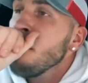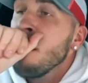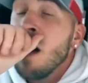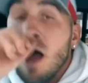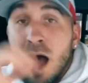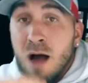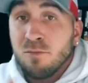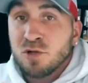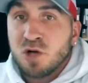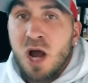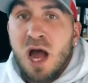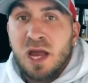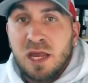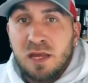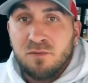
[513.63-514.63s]
I'm
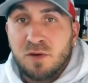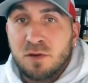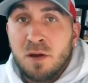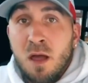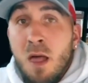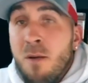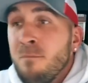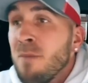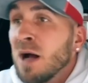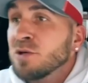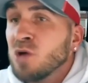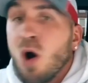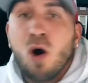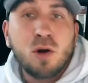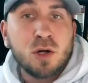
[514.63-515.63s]
dry heaving. My
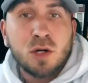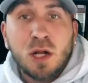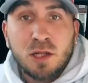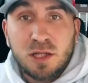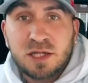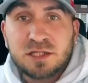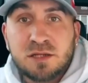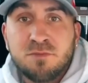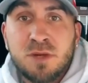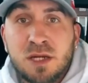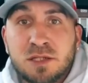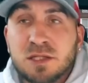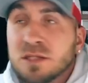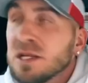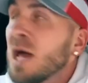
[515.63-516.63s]
daughter looks at me, and
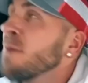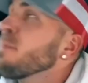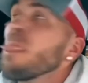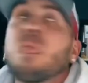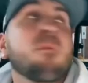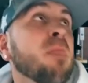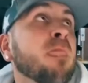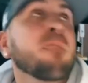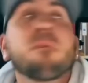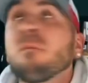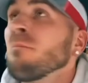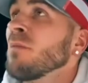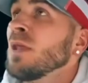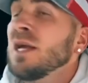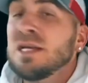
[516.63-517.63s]
she's like,
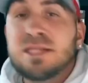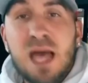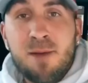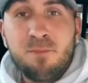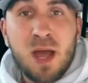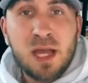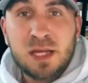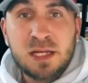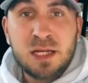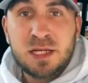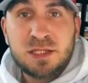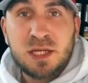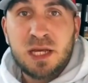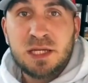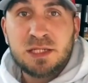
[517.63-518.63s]
is that bacon and
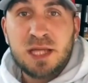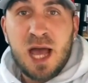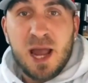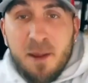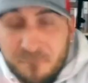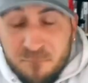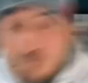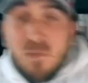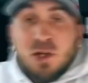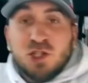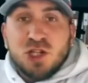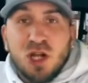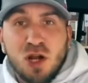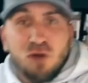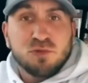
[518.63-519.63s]
cheese, Daddy?
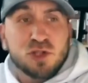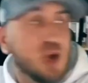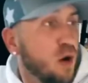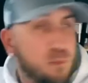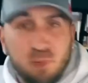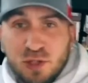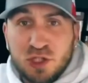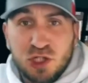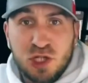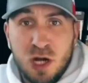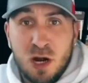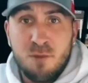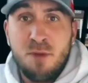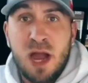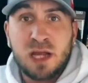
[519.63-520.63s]
Shut up, Scoot. Put your
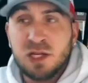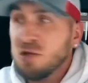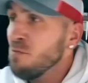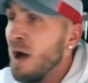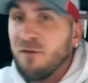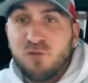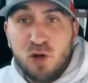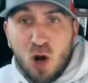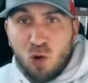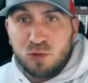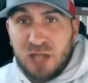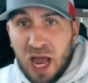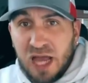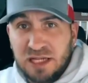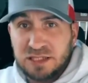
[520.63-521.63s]
tongue back in your mouth. You don't
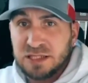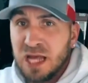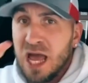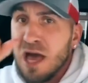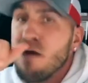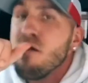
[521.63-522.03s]
taste that.